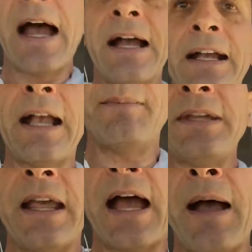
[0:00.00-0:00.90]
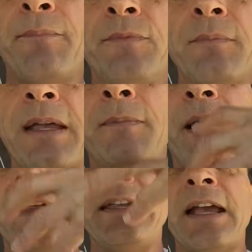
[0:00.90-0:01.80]
and coming up my
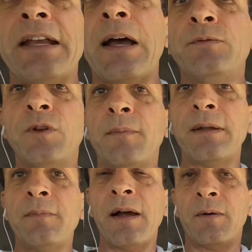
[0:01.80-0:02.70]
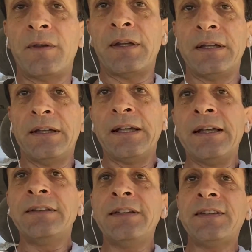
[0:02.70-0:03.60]
body and out of my mouth.
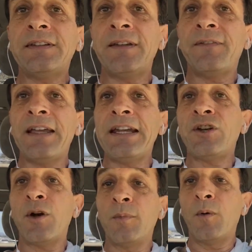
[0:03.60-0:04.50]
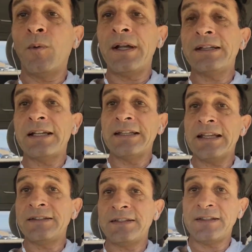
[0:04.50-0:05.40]
This is a very common way that
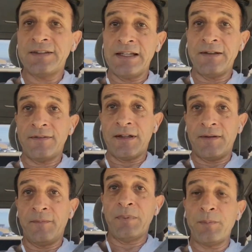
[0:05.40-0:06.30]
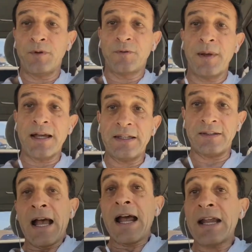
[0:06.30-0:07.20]
entities leave people's bodies.
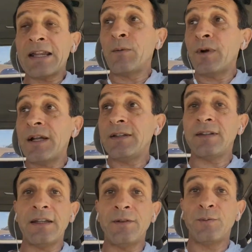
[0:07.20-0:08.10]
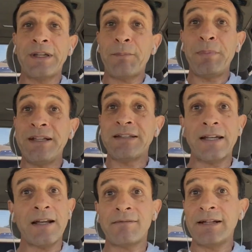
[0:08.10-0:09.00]
Another way is with a big
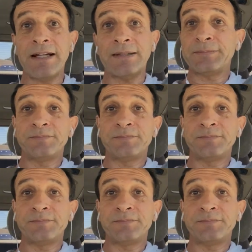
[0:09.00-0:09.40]
diarrhea